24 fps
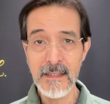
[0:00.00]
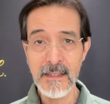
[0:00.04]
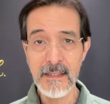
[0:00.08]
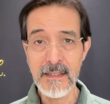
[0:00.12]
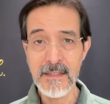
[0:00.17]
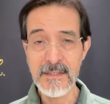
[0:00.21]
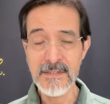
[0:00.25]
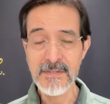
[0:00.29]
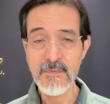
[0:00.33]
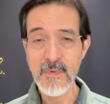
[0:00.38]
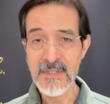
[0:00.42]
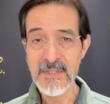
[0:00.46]

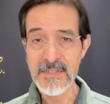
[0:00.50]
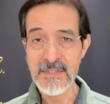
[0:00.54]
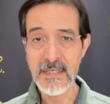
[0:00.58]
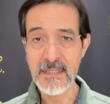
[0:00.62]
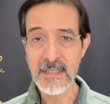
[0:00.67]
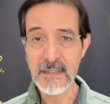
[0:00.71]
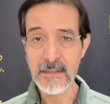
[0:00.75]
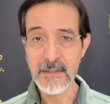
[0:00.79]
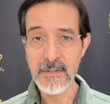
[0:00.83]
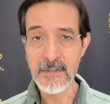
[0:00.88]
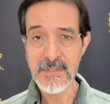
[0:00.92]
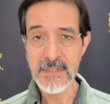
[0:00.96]
is what's going
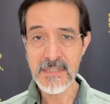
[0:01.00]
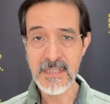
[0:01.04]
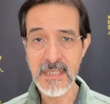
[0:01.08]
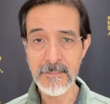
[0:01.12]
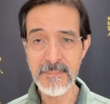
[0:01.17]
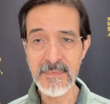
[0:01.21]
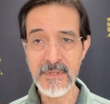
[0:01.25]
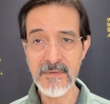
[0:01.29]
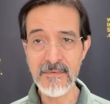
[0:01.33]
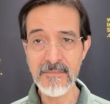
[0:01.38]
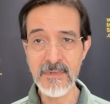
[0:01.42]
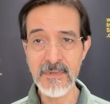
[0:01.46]
to loosen
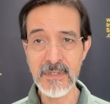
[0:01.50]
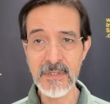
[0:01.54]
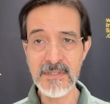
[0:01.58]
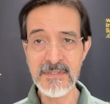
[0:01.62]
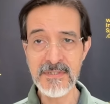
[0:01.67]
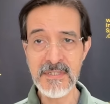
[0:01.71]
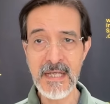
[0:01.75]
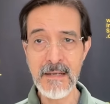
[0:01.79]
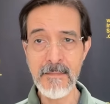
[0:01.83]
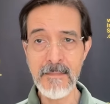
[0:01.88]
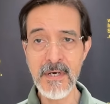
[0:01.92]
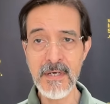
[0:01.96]
up the real
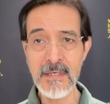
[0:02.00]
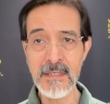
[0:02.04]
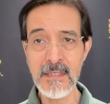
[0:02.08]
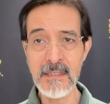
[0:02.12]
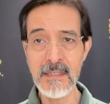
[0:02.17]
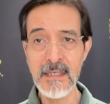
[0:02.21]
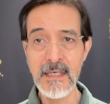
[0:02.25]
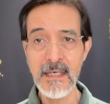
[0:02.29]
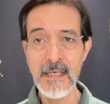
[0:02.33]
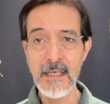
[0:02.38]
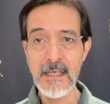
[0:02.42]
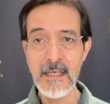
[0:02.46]
estate
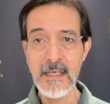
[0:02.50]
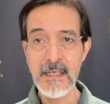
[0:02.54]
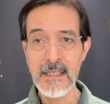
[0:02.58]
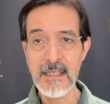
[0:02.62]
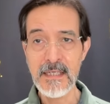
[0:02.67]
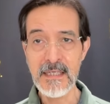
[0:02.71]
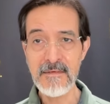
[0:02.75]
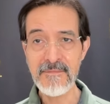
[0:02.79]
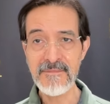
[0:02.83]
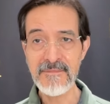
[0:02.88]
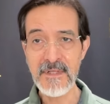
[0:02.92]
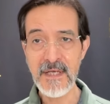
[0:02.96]
market.
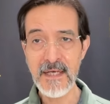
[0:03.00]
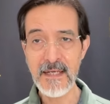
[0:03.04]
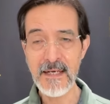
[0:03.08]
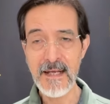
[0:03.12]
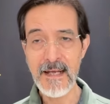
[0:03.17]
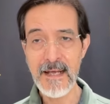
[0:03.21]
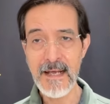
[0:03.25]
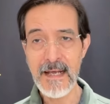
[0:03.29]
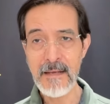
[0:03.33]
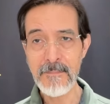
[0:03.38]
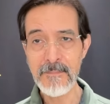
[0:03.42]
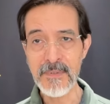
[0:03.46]
If that
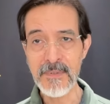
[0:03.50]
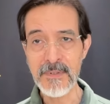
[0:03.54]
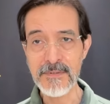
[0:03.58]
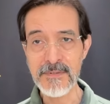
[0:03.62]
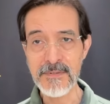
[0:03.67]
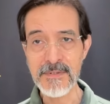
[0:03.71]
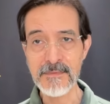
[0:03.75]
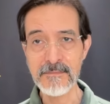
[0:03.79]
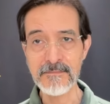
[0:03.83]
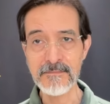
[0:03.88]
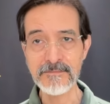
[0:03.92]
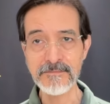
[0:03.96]

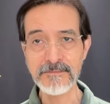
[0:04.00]
happens,